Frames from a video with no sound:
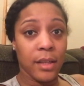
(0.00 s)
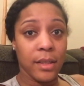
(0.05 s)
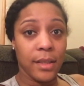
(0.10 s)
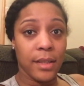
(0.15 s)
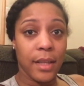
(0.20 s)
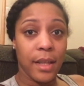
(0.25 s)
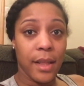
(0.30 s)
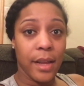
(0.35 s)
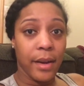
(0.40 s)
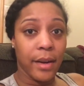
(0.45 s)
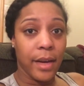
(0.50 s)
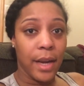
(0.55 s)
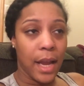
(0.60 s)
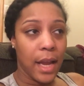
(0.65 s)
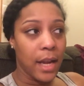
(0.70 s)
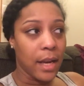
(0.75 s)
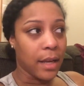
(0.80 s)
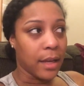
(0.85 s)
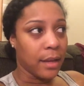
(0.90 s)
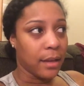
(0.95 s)
to their
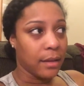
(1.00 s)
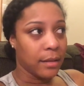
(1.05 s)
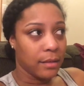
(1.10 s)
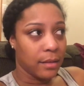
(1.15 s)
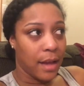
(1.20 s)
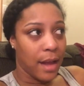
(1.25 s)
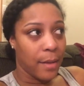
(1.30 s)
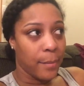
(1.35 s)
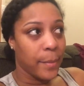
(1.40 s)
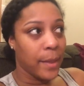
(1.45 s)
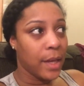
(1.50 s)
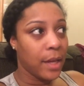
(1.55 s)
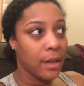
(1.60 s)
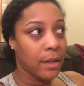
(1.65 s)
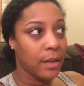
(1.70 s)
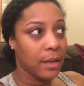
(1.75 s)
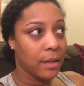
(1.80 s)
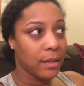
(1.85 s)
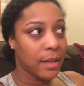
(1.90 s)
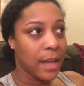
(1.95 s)
data i
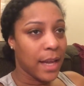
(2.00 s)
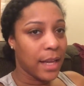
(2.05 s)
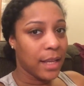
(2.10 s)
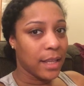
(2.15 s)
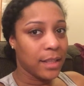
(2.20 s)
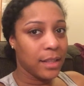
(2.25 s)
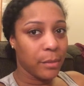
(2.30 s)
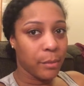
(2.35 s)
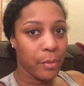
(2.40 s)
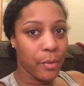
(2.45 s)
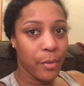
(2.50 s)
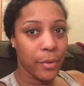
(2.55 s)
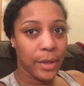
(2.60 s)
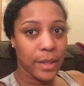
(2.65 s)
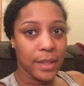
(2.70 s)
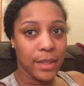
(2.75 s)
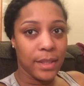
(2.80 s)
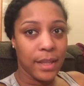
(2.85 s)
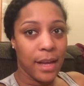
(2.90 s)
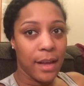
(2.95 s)
mean like it's
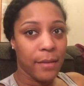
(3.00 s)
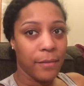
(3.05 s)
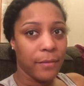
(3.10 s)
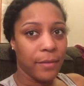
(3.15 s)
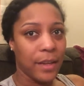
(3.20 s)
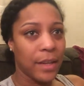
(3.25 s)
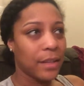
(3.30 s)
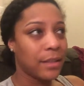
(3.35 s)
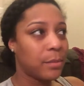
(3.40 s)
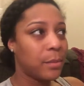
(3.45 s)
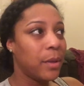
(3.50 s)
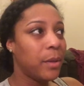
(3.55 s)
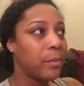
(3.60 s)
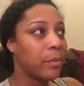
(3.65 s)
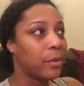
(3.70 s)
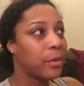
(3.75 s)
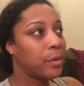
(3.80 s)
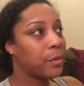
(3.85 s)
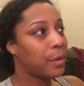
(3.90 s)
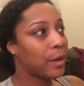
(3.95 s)
important stuff there's
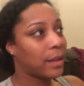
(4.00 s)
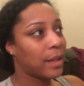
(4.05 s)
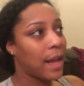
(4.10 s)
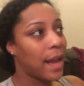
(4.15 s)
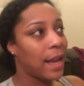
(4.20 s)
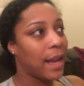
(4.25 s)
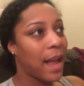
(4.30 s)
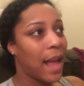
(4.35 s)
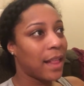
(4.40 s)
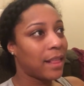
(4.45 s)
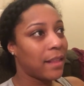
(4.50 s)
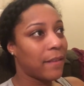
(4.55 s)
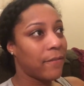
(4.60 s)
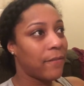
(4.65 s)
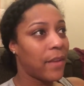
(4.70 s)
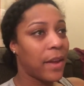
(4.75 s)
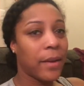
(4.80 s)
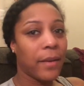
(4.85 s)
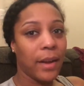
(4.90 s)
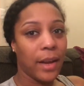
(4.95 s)
people who are like at the
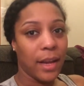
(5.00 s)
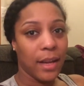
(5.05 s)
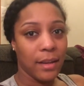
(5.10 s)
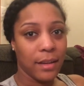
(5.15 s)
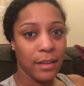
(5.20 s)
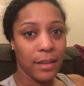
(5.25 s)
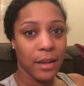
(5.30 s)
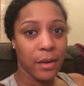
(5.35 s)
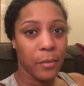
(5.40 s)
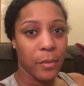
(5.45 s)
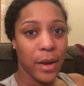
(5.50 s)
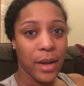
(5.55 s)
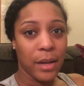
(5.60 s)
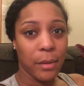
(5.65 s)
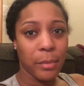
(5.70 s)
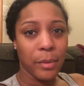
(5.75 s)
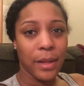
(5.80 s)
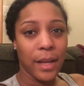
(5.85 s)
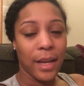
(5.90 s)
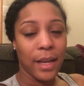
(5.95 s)
very end of their
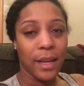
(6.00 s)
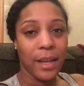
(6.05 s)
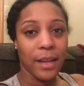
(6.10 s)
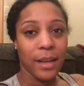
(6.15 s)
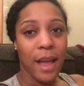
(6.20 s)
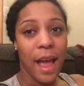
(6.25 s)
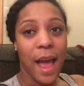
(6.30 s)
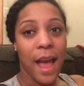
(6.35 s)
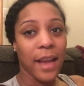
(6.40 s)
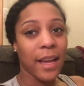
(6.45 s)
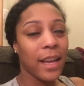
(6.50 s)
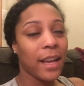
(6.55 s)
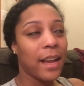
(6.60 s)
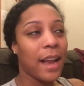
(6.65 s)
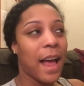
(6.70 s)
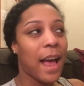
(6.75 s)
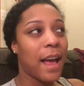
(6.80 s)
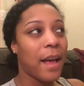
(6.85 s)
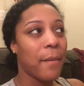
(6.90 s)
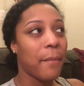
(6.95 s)
wedding planning i
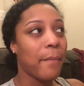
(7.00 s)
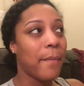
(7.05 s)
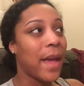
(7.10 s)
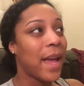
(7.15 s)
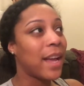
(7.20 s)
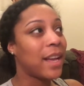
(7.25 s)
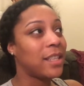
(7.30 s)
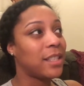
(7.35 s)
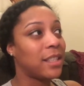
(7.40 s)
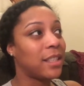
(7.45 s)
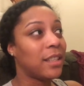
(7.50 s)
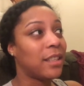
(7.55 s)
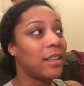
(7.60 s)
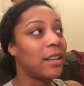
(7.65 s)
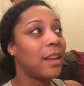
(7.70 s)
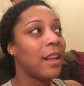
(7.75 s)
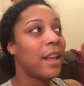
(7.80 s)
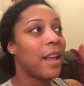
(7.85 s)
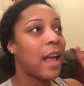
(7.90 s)
cannot imagine